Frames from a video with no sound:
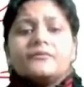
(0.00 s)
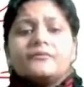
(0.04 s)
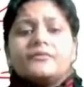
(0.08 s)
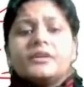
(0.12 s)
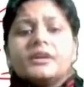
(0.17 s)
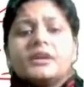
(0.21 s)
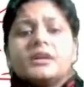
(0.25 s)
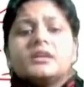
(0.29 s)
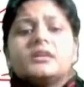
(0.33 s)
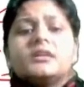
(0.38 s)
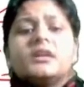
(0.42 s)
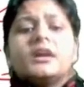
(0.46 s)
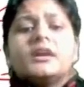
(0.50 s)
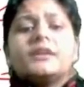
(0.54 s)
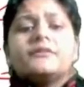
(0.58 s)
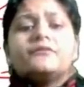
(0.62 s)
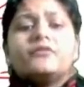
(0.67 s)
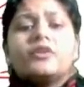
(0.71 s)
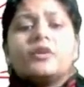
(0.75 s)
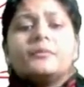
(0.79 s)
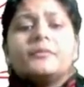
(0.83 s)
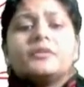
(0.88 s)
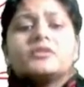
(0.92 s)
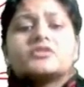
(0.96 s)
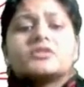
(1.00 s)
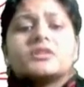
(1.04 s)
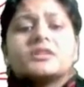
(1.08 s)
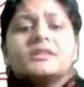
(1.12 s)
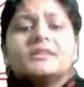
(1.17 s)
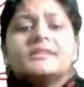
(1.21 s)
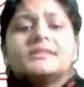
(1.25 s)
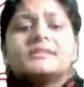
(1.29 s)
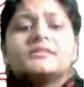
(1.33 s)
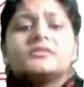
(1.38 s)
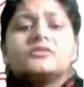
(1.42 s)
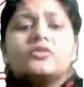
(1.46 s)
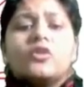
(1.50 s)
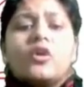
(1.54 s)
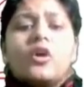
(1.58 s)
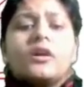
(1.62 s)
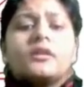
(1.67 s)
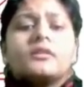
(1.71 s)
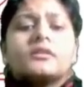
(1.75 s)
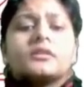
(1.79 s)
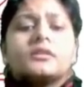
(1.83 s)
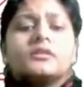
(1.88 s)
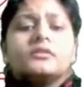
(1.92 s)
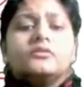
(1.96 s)
where the information is
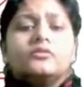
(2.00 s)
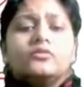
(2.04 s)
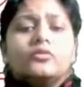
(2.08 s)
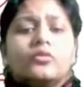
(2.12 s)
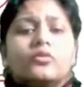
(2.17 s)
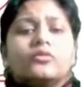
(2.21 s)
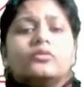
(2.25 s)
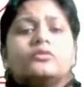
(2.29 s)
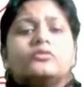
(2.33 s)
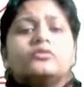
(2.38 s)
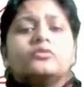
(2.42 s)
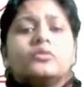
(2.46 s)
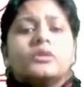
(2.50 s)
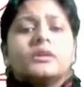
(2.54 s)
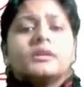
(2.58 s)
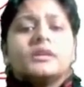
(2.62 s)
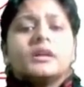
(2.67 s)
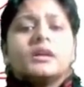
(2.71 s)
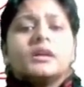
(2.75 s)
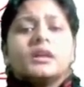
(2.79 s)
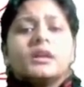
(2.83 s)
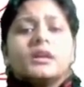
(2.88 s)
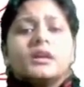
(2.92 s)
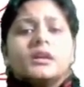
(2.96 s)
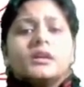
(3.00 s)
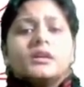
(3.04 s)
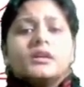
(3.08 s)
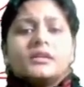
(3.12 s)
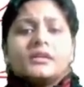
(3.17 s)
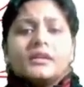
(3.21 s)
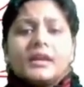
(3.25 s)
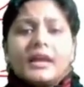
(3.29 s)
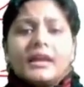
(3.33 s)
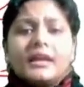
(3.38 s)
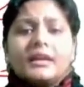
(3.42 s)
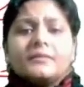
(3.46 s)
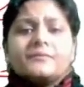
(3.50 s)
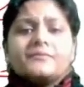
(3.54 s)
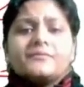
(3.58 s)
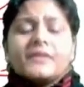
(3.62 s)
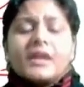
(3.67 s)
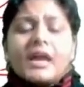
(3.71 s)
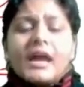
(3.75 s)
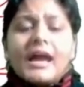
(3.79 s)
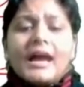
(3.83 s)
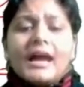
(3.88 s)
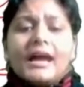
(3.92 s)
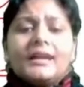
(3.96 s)
not known to other, right,
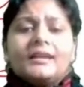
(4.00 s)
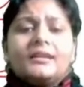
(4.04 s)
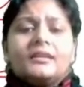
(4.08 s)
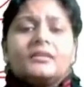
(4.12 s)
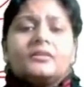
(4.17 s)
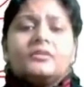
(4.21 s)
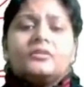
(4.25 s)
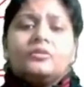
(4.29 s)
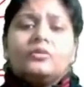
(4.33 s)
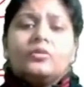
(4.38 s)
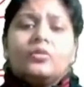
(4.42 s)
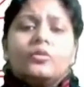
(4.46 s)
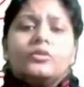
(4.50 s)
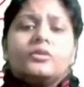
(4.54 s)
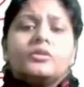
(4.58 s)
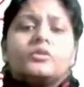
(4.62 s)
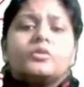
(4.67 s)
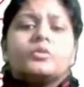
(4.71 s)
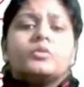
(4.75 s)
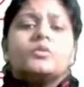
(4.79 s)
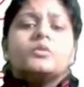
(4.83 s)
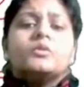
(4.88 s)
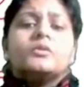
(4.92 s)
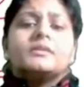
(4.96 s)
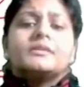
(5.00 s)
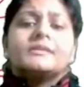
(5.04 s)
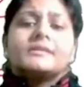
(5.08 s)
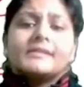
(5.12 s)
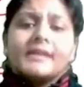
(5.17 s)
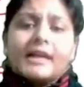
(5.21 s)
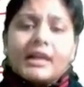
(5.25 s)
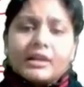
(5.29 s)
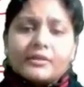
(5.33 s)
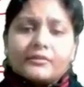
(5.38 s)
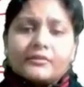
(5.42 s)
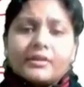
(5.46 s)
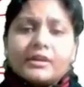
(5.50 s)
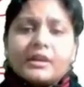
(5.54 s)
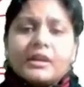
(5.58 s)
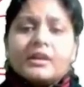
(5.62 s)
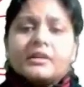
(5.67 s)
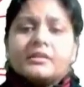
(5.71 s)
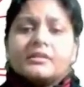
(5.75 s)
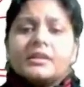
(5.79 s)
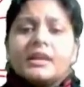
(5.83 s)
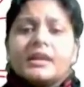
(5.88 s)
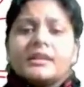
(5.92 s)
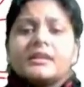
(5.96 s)
and known to self.
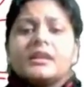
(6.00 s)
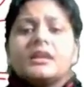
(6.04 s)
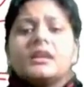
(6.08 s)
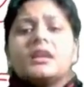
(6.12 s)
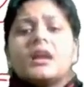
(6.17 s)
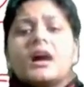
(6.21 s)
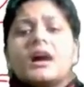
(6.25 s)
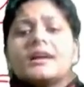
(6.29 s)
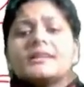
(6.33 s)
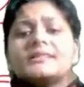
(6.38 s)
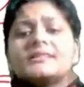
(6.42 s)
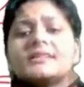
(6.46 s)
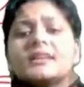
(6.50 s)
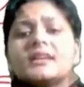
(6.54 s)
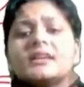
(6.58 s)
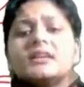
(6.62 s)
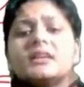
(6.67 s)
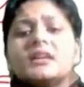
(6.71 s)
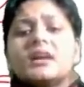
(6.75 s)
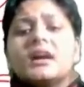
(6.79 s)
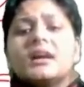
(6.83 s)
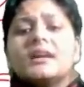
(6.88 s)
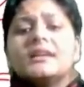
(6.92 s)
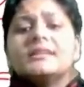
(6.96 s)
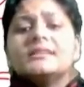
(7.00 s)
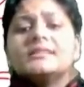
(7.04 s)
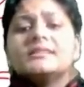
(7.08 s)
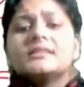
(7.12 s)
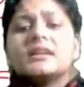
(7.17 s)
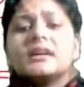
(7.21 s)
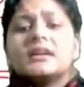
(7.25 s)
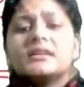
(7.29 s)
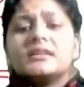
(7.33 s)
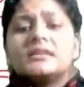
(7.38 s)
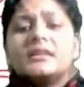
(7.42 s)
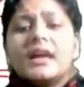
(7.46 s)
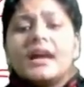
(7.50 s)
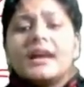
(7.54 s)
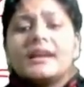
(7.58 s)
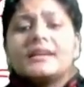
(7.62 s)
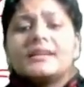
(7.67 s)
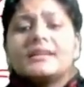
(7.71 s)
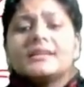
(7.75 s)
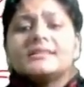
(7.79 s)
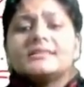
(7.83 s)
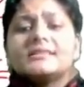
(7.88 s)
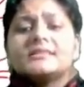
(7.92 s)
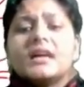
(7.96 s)
Then the last area is
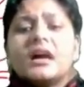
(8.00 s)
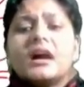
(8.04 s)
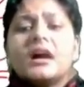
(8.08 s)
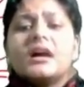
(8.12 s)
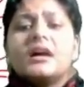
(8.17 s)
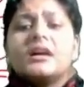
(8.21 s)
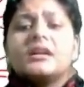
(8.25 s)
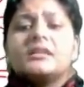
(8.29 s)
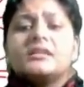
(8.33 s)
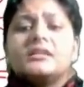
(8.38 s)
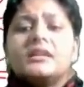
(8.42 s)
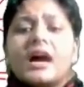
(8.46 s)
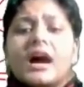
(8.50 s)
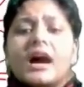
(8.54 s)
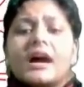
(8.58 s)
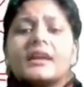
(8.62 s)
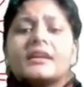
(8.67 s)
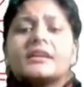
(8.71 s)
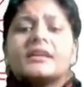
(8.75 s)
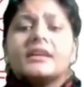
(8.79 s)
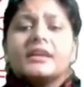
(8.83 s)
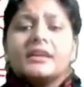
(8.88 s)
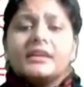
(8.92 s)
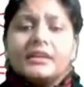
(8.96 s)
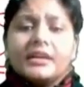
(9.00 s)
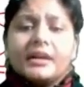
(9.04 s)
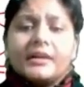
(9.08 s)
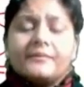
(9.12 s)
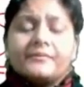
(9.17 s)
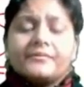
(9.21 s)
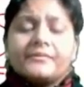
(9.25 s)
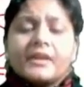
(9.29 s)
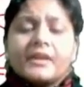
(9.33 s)
that is the dark area.